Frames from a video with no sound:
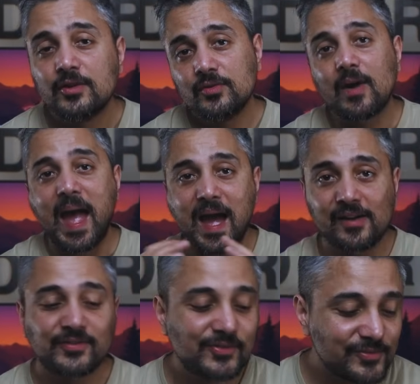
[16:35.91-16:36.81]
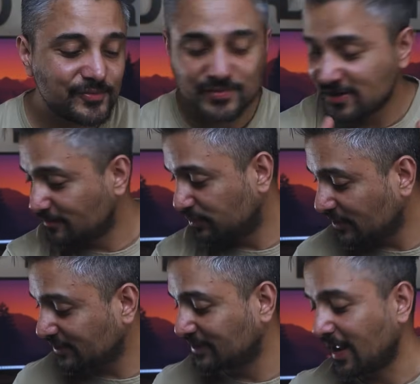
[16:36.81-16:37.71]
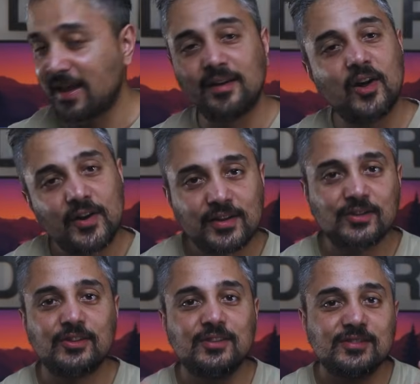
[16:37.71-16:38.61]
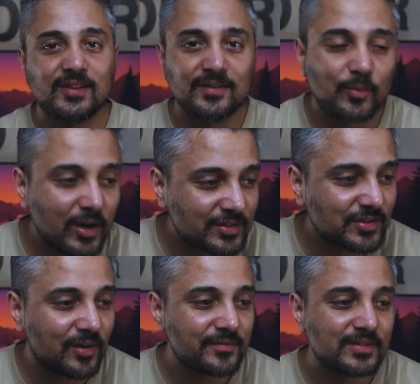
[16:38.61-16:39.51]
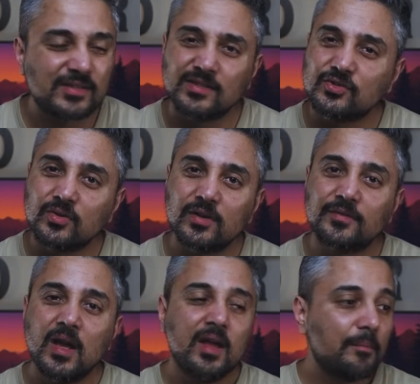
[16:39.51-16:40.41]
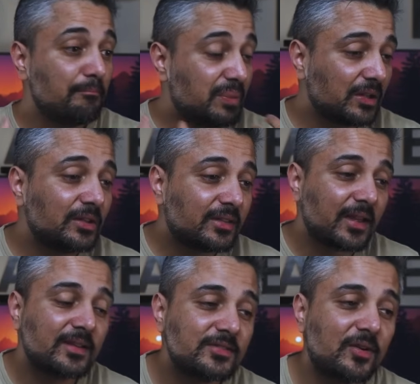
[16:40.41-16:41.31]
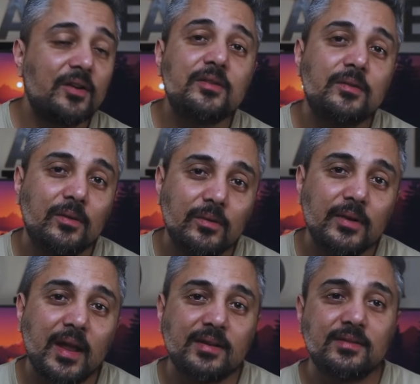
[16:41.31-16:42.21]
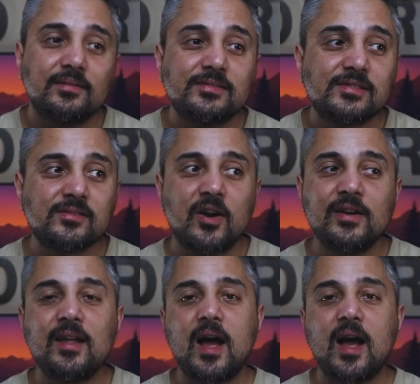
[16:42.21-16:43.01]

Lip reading: you have to read books and articles and watch conferences and sort of build things on your own and start